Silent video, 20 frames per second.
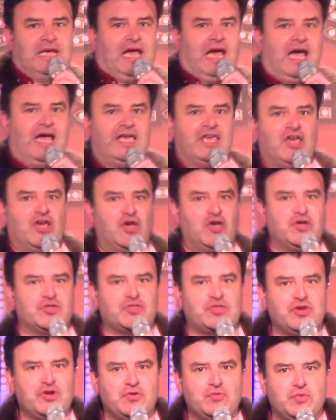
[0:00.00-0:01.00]
I
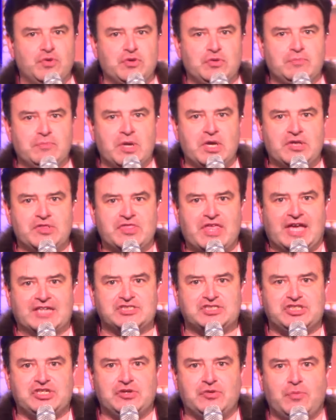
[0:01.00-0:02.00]
heard the rumor
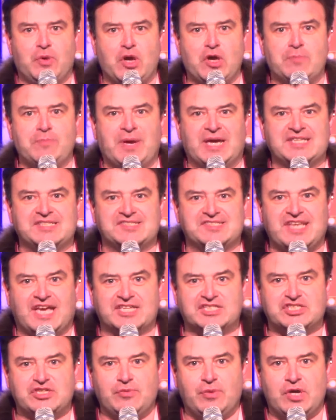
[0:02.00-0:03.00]
that you were
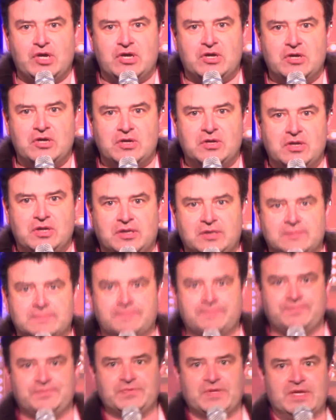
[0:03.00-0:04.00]
bisexual
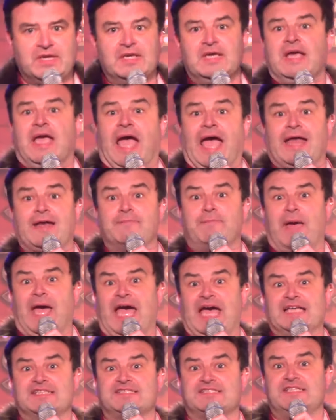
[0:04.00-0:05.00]
and
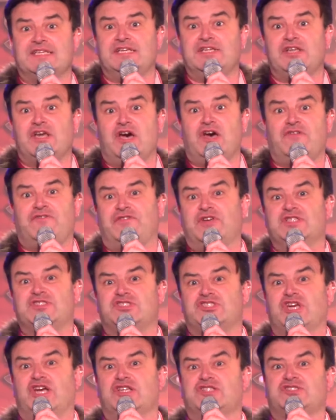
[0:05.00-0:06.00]
passed it off as
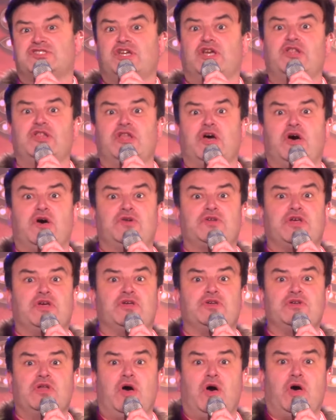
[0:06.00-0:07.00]
just a load
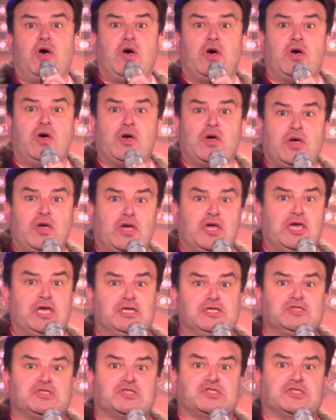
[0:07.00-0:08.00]
of
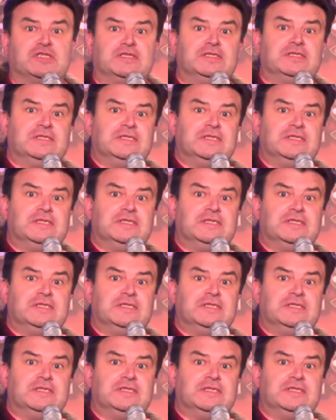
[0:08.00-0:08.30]
noise.